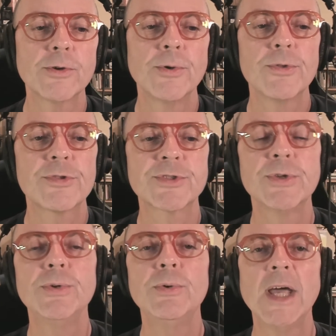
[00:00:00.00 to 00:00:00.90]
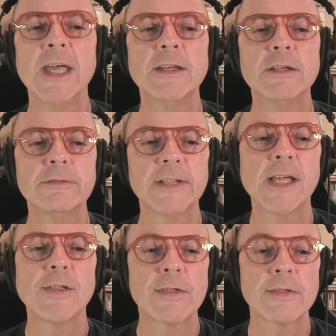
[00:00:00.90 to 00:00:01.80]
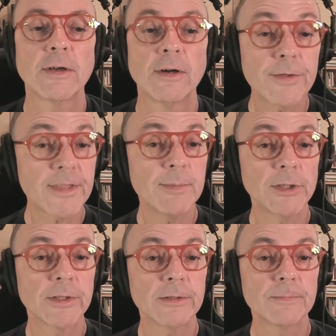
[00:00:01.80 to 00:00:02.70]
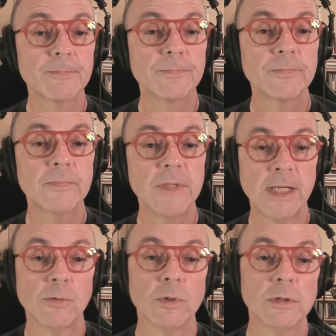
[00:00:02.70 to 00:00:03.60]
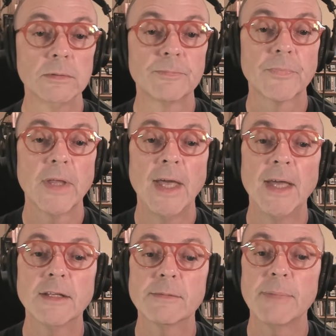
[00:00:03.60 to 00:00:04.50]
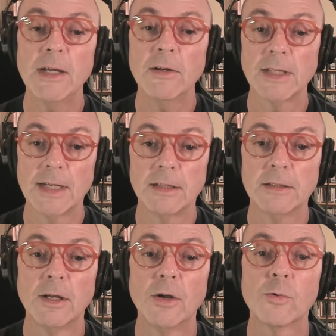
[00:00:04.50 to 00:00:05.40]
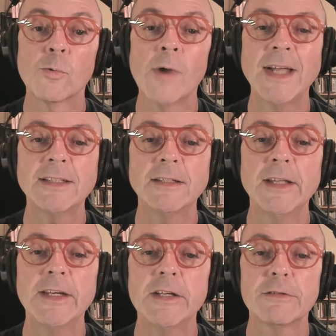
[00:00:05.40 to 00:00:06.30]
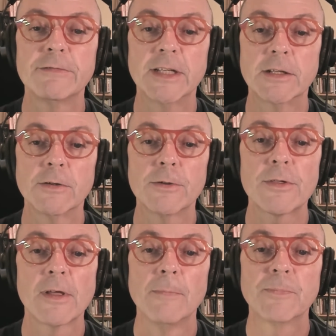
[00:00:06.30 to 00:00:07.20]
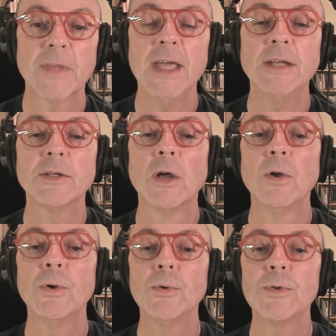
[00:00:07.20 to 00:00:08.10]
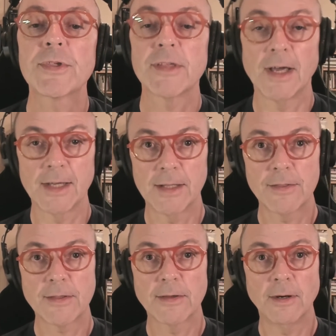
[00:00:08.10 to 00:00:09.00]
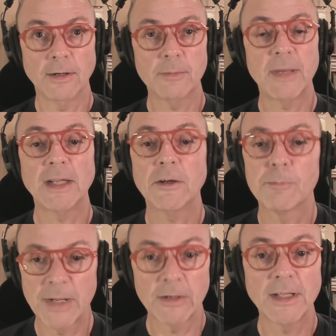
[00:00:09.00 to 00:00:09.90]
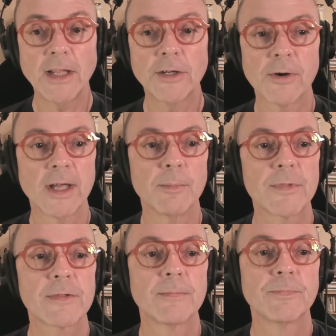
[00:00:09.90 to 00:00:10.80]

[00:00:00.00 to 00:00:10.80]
whose two end faces are similar, equal, and parallel rectilinear figures, and whose sides are parallelograms.